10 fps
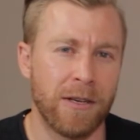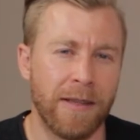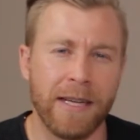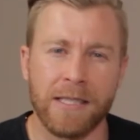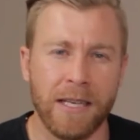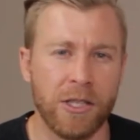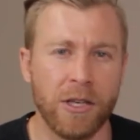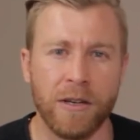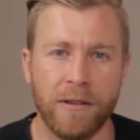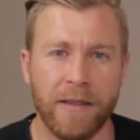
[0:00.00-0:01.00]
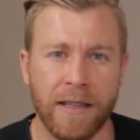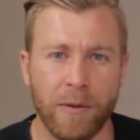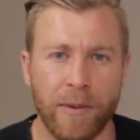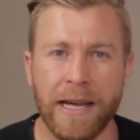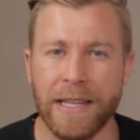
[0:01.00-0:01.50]
I think it's such a good thing
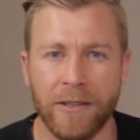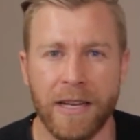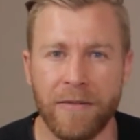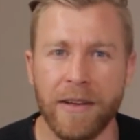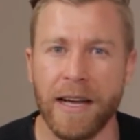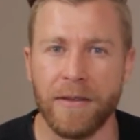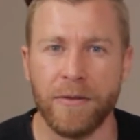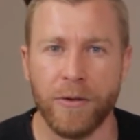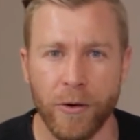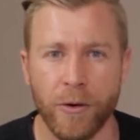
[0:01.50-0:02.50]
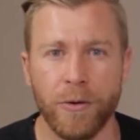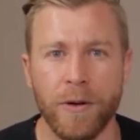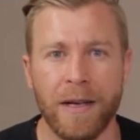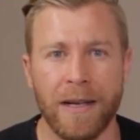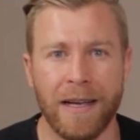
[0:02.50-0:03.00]
that we get to navigate through
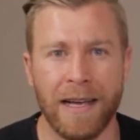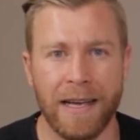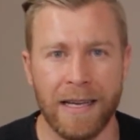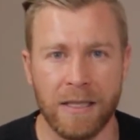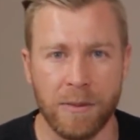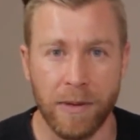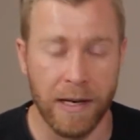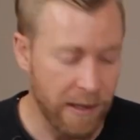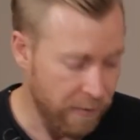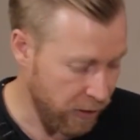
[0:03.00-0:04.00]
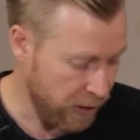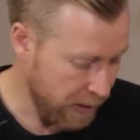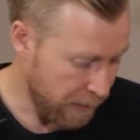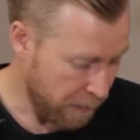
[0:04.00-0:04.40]
as believers.